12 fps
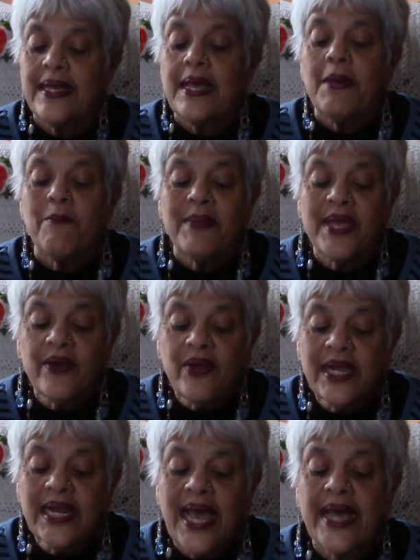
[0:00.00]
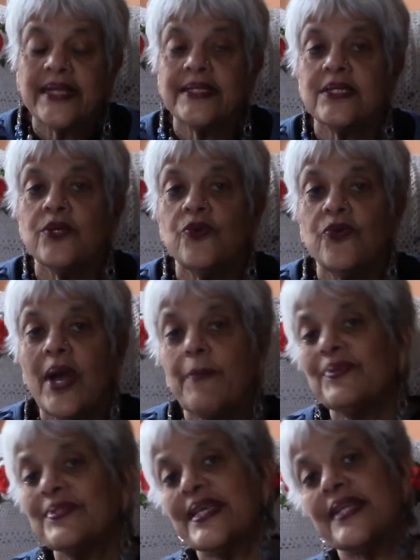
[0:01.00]
Mary Gladys, who
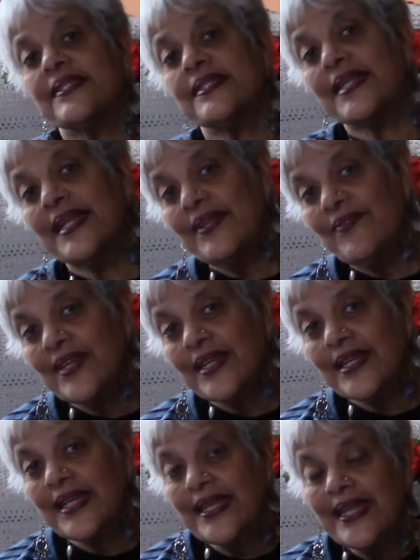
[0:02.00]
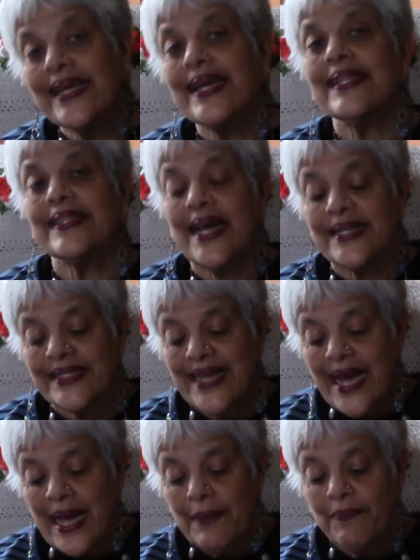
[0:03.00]
represented Cleveland Clinic at that
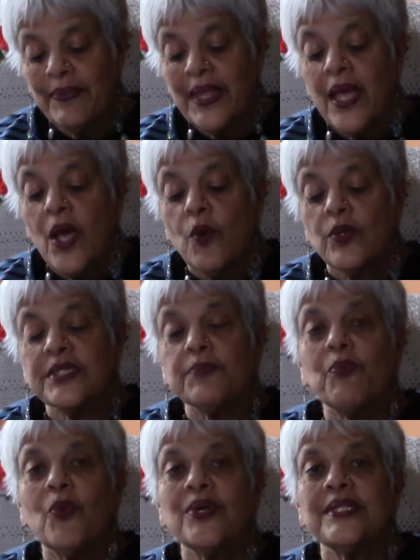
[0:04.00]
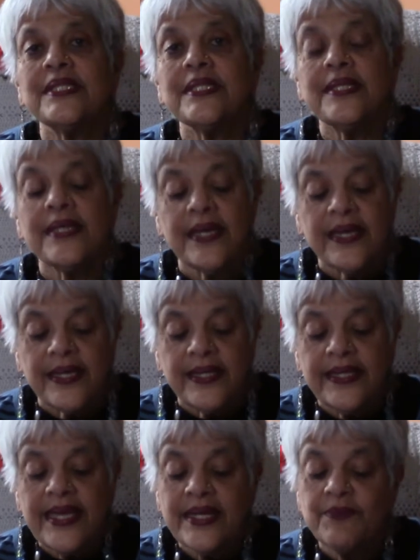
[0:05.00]
time, was appointed the
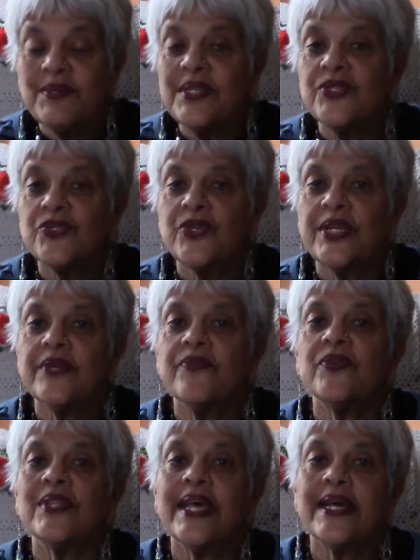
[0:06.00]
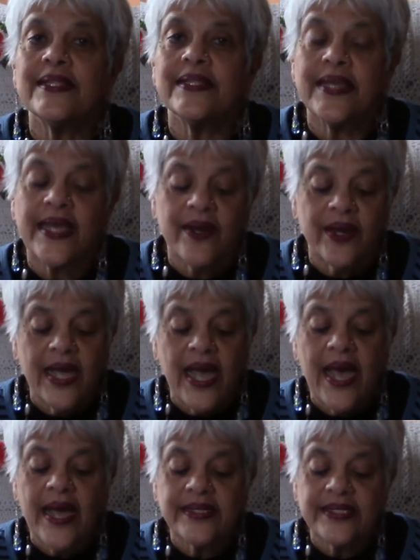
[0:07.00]
administrator for the Health Care
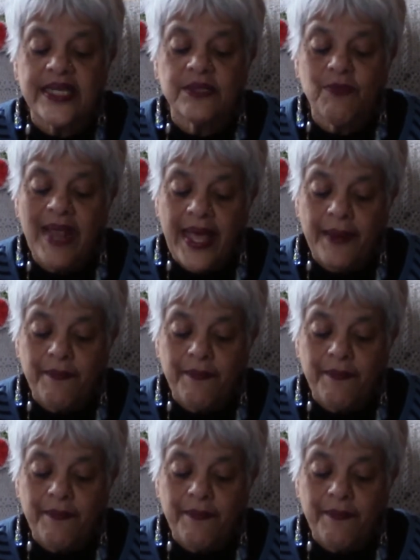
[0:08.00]
Access Plan.